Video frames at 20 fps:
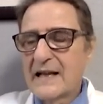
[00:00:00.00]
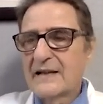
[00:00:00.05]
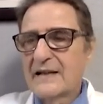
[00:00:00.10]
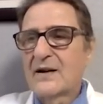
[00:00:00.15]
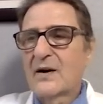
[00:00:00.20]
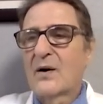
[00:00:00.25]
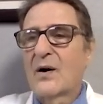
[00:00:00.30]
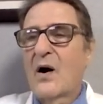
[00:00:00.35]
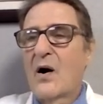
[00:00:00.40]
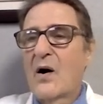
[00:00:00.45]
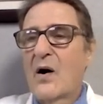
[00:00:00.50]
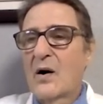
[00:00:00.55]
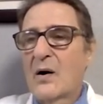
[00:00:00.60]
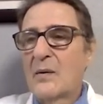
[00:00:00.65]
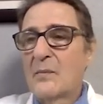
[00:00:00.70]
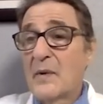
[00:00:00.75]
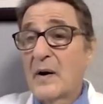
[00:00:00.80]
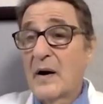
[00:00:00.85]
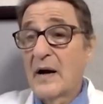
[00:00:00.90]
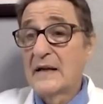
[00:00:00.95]
that there
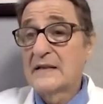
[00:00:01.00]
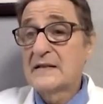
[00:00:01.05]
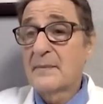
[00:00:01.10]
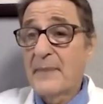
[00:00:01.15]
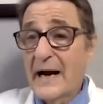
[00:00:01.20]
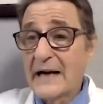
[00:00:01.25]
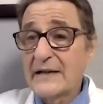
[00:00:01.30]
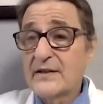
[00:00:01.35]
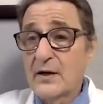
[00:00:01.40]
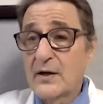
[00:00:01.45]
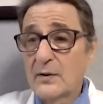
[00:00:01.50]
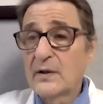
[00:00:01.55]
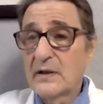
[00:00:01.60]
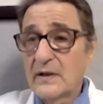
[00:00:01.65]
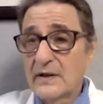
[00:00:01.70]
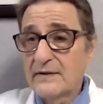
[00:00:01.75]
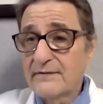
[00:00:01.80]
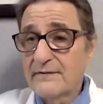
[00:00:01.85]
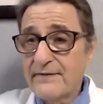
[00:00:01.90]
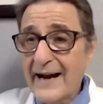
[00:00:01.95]
are is a
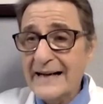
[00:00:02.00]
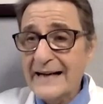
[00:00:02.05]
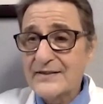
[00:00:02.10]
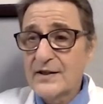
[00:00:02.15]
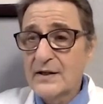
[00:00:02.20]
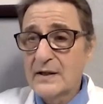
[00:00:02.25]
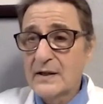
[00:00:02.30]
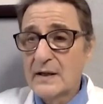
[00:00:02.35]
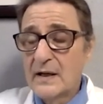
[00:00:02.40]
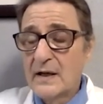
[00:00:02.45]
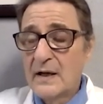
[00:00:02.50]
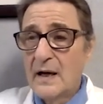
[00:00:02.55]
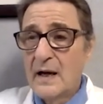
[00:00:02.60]
bacterial infection.